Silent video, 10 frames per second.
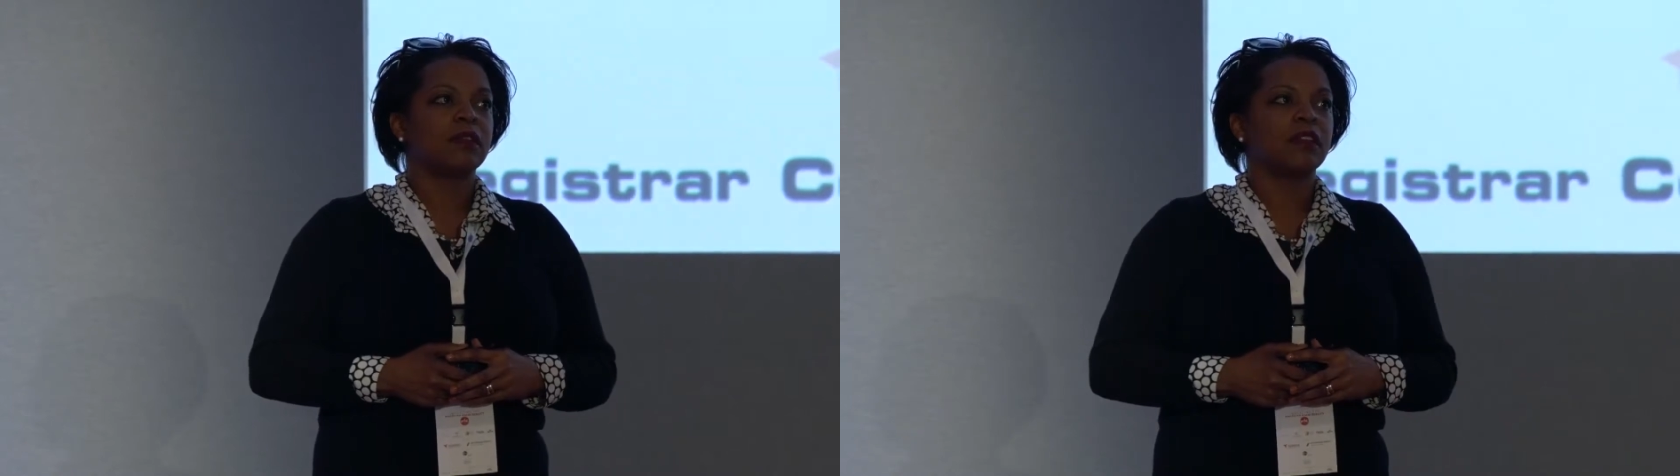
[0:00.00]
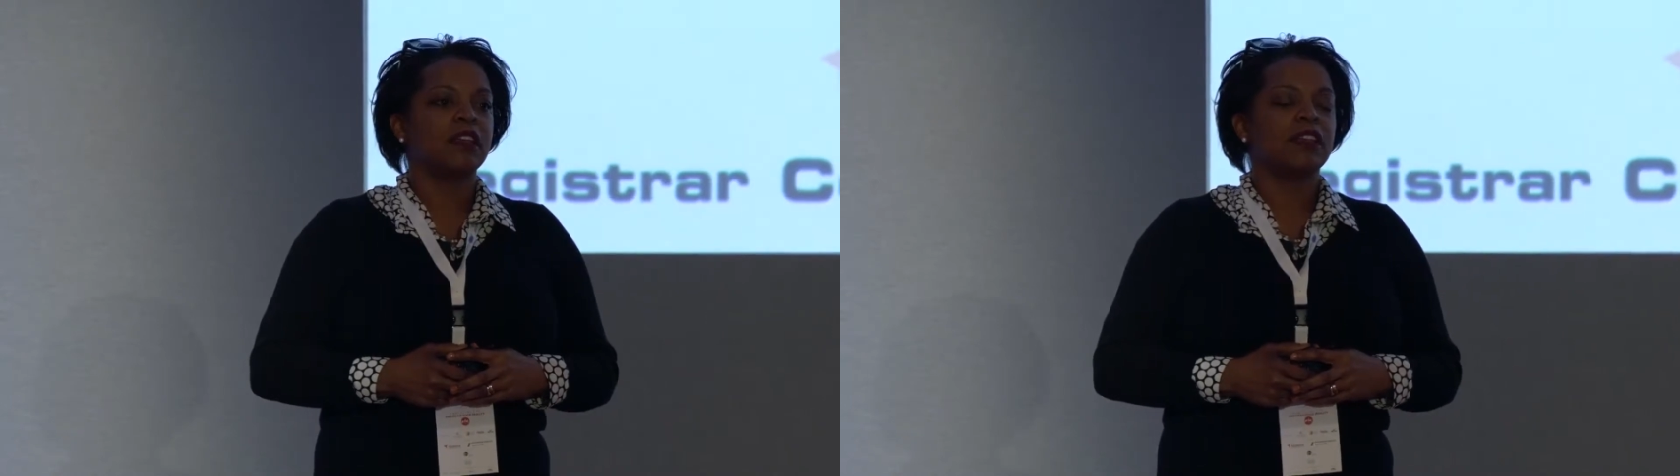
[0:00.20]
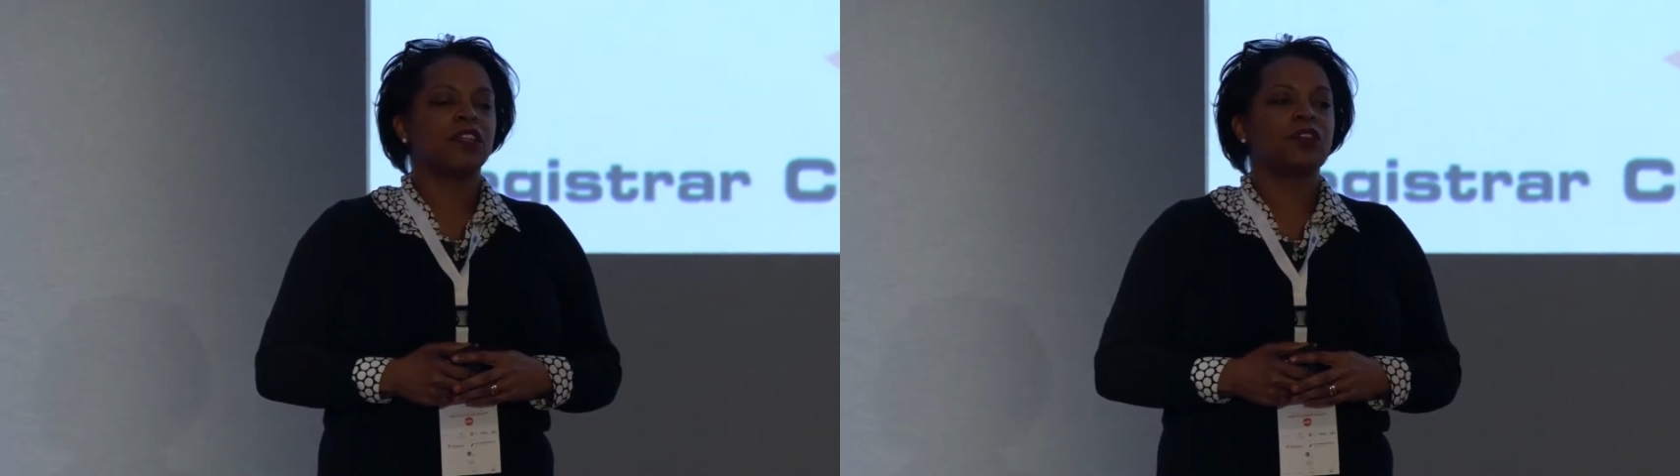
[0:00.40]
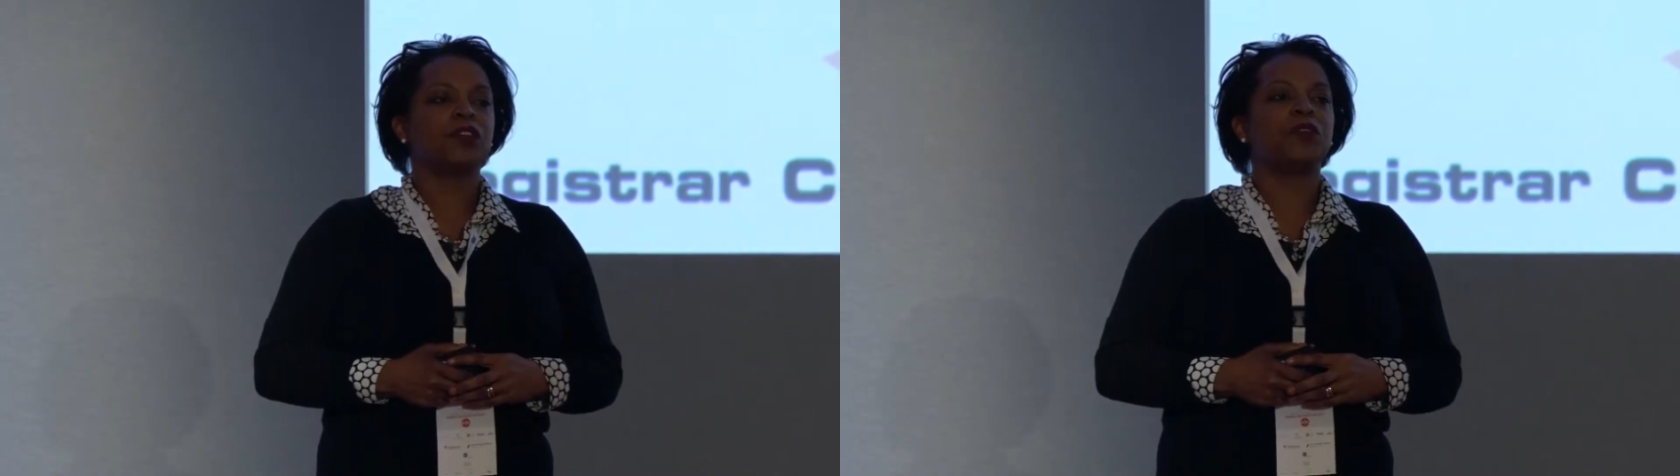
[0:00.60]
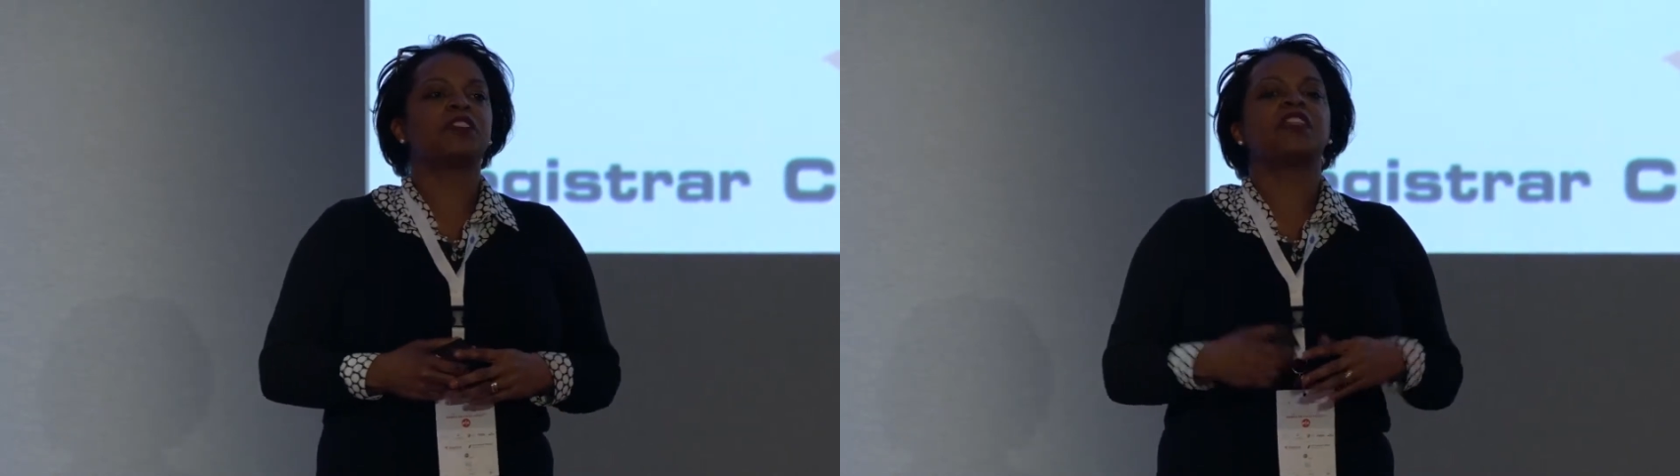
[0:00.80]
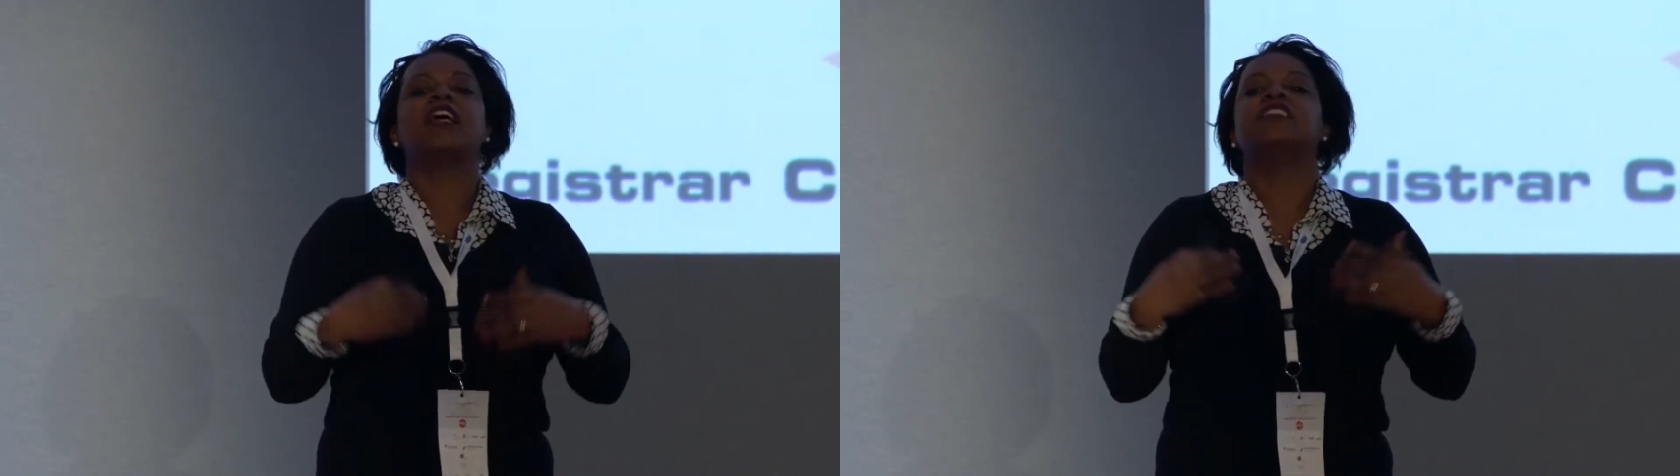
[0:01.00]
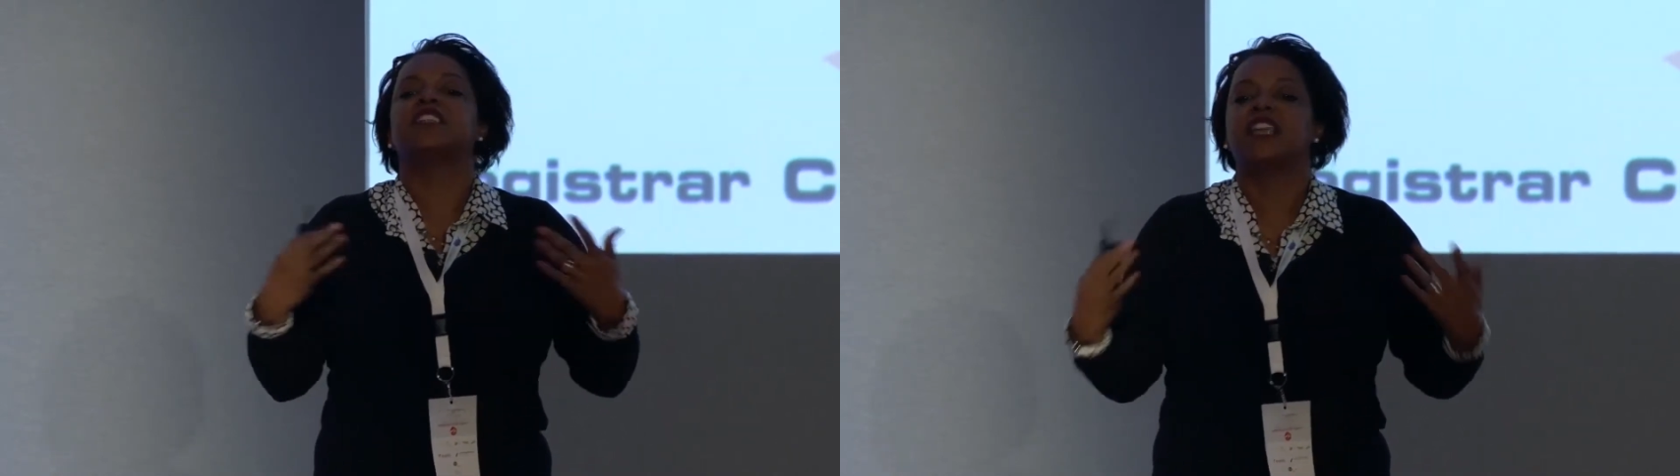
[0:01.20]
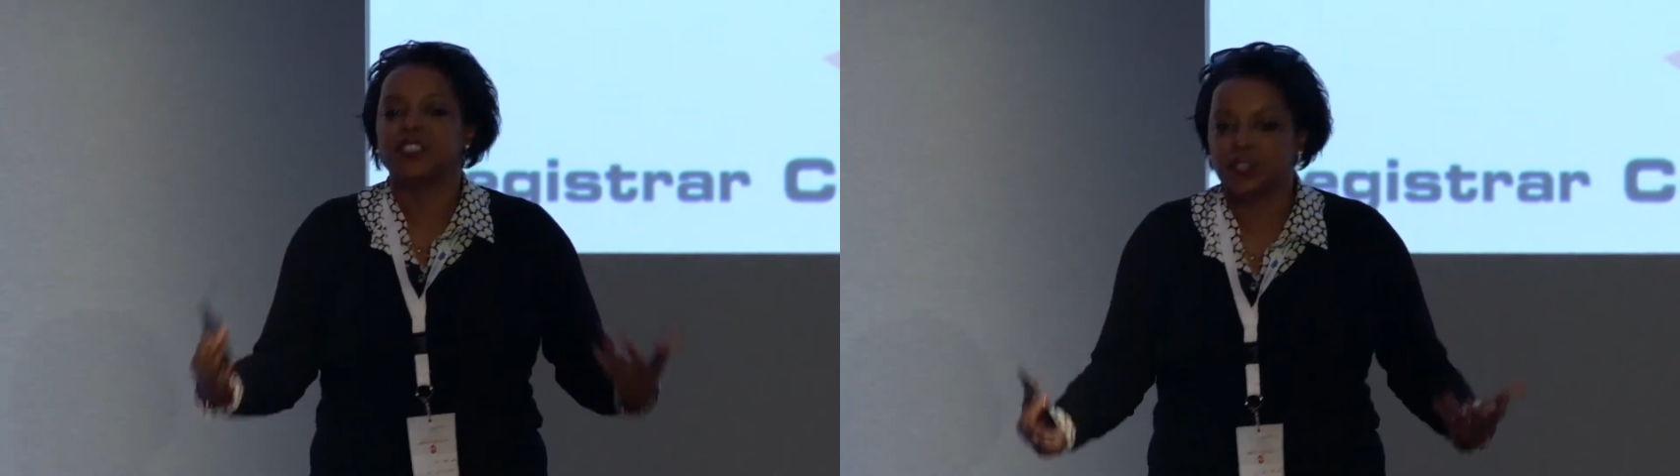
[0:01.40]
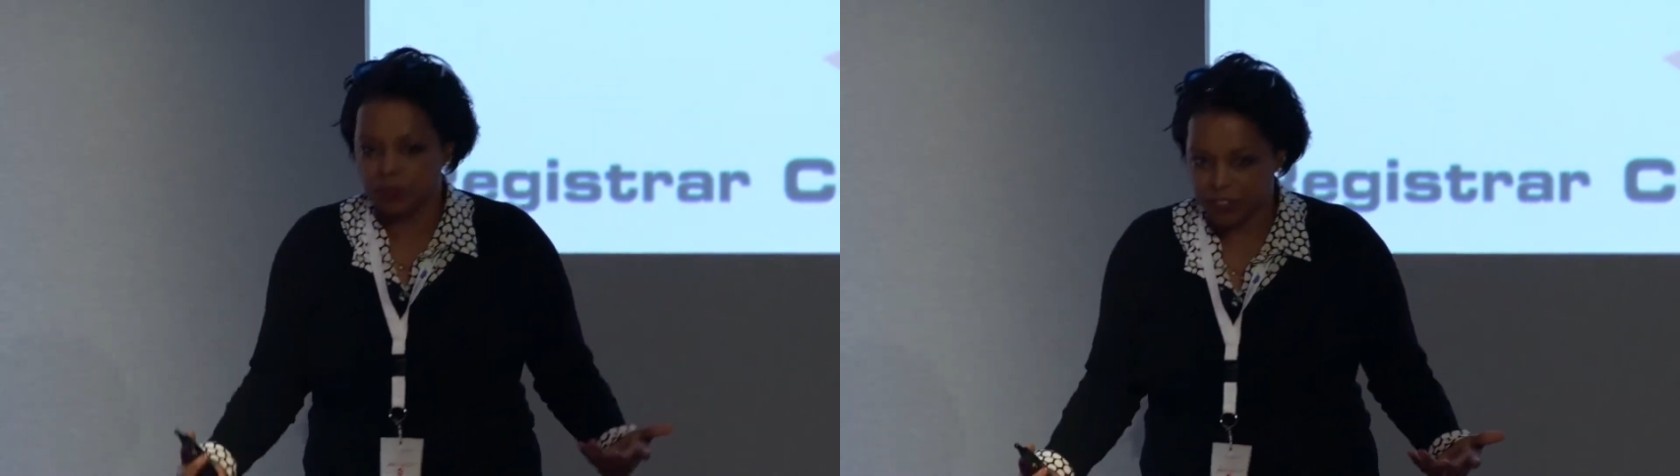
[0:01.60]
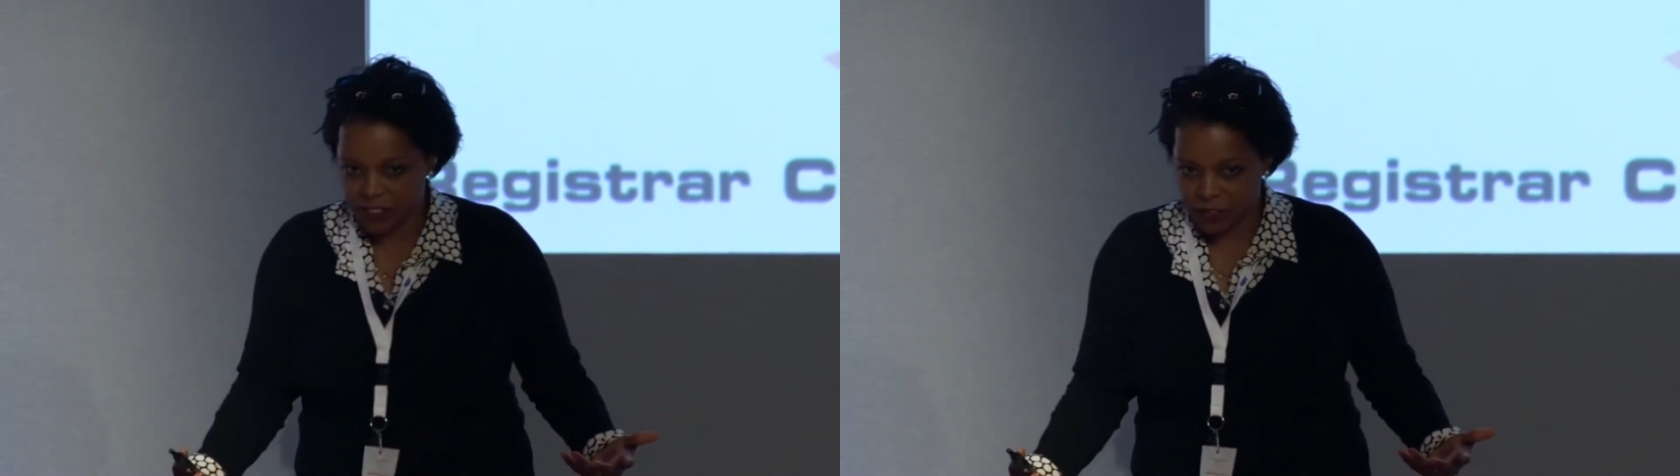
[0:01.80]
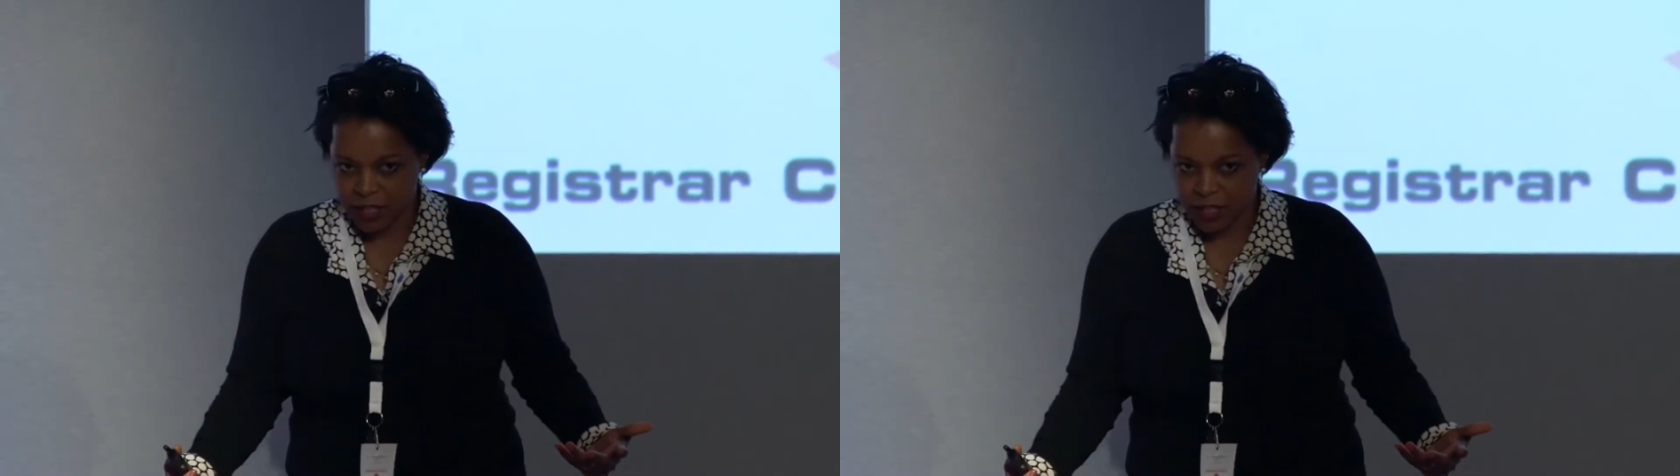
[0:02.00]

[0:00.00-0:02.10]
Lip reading: it was an educational visit